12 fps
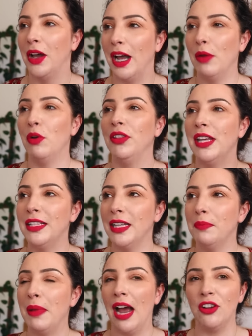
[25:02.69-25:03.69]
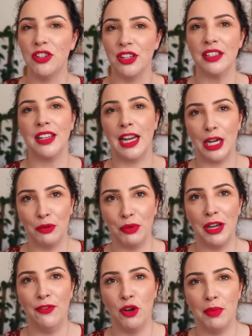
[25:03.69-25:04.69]
I want these in pouches that I can
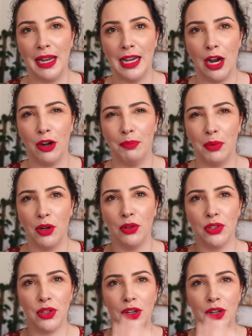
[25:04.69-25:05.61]
refill my current bottle, so I